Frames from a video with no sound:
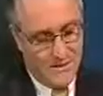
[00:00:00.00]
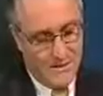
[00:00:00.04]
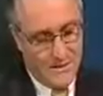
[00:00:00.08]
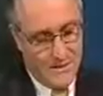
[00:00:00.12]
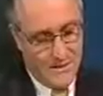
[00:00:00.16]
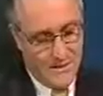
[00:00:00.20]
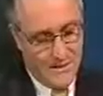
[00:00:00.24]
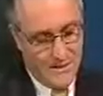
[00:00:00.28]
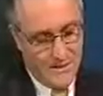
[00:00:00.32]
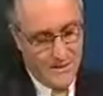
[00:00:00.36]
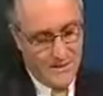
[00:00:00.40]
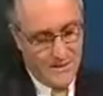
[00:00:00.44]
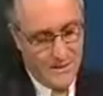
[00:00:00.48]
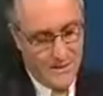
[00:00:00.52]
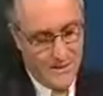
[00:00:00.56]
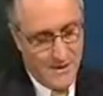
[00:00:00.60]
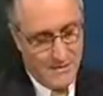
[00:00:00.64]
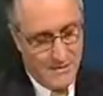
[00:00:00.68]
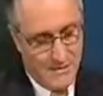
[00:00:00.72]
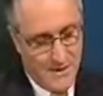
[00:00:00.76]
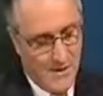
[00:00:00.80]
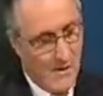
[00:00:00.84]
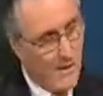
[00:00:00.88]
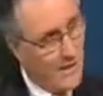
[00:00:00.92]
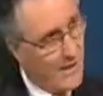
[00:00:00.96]
they simply
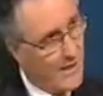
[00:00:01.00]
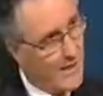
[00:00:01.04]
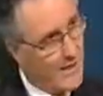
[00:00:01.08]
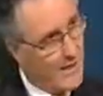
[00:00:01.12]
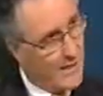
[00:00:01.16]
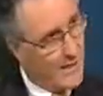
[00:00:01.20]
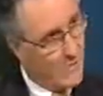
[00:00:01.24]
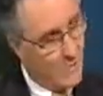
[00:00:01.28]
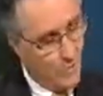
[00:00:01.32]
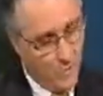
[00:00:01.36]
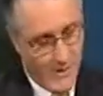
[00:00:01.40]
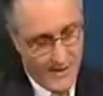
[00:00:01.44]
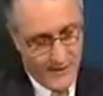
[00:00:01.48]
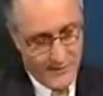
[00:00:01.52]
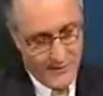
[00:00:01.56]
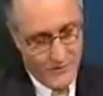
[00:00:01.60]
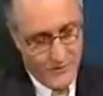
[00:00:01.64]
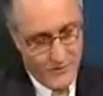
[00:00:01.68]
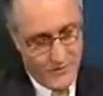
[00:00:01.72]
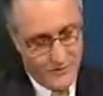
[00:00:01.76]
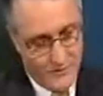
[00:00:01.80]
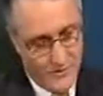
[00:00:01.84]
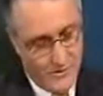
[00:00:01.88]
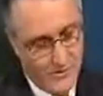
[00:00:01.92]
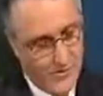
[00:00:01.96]
apply 1
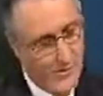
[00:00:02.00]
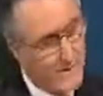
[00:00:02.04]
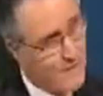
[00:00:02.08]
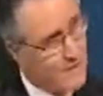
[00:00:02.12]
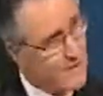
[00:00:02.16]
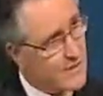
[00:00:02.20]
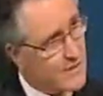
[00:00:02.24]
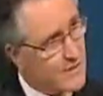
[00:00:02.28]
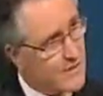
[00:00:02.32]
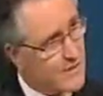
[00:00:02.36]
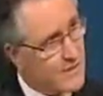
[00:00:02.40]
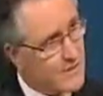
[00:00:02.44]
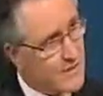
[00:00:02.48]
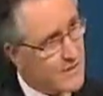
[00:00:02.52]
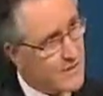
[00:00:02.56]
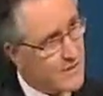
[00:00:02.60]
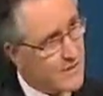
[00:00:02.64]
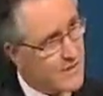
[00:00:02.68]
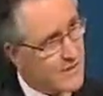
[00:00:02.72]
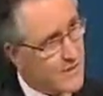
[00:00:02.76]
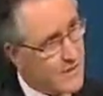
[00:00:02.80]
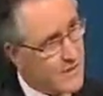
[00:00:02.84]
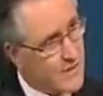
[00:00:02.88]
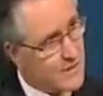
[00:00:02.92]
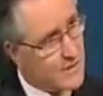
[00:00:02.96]
drop to each
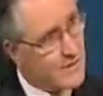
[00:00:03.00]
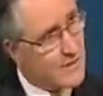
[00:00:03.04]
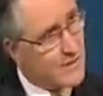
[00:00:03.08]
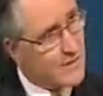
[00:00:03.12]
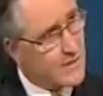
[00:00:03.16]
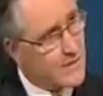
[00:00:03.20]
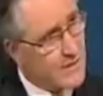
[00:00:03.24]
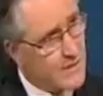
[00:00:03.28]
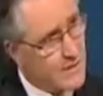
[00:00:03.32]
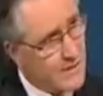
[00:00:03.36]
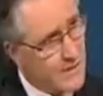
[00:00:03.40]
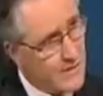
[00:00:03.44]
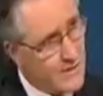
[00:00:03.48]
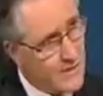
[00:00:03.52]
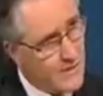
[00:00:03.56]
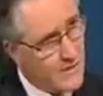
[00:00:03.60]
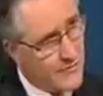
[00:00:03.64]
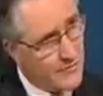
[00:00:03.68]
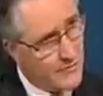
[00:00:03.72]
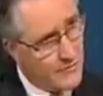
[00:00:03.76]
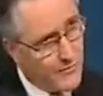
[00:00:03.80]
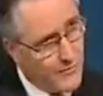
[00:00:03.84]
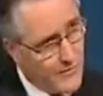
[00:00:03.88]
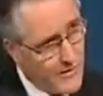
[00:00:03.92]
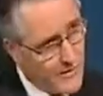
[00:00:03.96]
cigarette in the
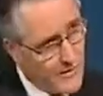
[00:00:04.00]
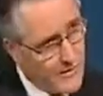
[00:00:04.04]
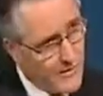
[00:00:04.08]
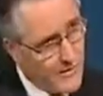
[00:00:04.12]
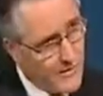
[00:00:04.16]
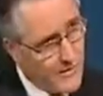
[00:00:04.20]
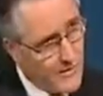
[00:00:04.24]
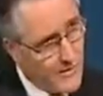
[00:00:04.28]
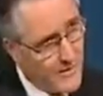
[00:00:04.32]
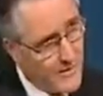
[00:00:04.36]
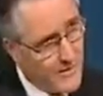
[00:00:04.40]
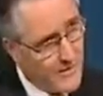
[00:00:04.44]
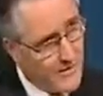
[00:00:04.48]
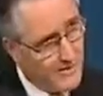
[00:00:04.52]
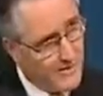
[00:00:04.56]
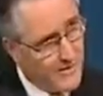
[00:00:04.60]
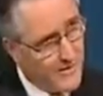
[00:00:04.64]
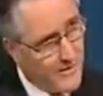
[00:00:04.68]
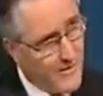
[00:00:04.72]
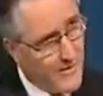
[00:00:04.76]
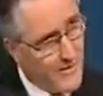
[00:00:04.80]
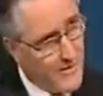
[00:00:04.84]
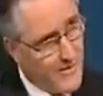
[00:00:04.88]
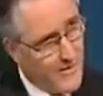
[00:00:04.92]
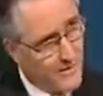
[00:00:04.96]
first week,
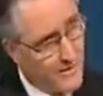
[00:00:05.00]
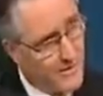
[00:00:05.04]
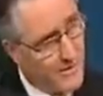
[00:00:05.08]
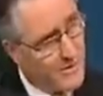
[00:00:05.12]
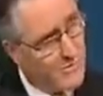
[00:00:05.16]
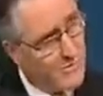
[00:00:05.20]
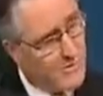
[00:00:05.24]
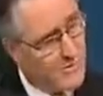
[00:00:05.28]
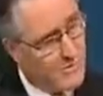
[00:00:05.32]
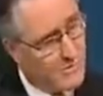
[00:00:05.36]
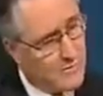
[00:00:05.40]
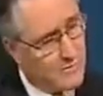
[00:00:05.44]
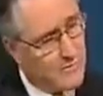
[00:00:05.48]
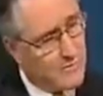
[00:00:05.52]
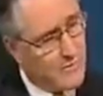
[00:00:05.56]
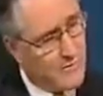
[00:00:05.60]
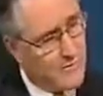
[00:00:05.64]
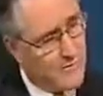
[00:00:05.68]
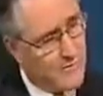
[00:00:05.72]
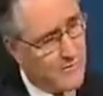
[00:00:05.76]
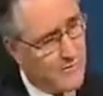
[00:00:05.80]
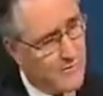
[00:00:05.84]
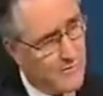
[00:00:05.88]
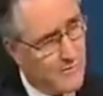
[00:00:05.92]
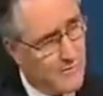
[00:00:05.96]
and 1 drop will block
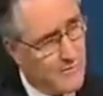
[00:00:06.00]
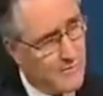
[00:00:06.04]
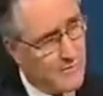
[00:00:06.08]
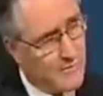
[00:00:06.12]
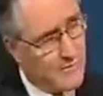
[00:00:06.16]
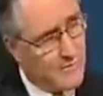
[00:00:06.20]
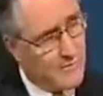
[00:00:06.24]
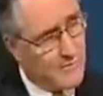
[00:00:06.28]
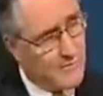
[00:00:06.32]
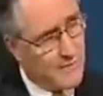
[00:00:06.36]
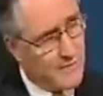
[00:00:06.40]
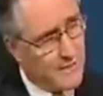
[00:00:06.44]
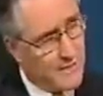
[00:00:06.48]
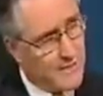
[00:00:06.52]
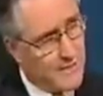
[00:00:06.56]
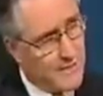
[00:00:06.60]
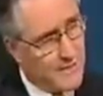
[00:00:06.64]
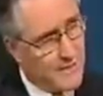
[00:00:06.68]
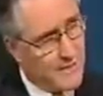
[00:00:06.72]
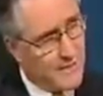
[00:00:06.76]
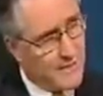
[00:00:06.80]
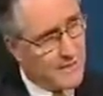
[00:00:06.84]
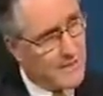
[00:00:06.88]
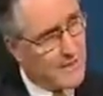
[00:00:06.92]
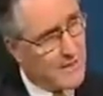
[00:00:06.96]

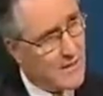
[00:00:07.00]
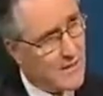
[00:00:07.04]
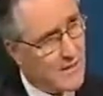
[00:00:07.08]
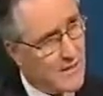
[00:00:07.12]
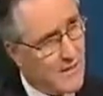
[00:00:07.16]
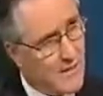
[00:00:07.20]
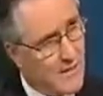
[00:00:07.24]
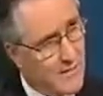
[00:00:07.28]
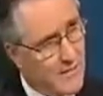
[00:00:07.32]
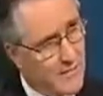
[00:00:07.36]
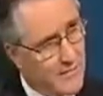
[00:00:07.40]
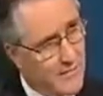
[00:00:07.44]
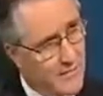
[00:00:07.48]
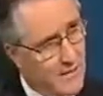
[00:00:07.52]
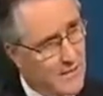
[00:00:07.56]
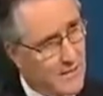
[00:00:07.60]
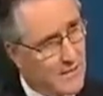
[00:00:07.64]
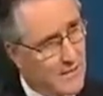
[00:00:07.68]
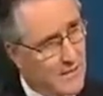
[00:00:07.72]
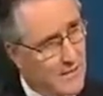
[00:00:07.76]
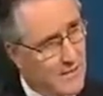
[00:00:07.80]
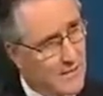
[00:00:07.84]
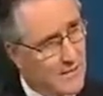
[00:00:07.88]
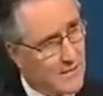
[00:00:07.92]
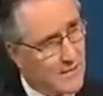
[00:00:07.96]
33% of
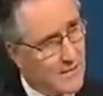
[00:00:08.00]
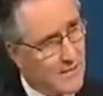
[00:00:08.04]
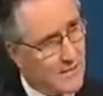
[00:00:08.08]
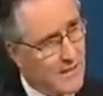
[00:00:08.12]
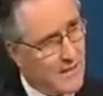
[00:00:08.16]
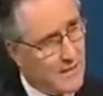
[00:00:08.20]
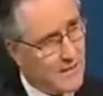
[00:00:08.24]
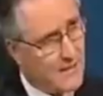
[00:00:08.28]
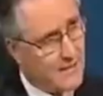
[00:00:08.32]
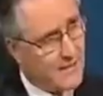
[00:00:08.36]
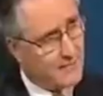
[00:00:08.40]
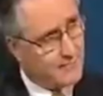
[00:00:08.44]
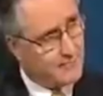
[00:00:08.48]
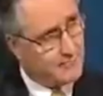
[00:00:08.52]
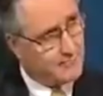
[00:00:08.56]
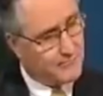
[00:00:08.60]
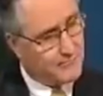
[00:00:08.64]
nicotine and tar.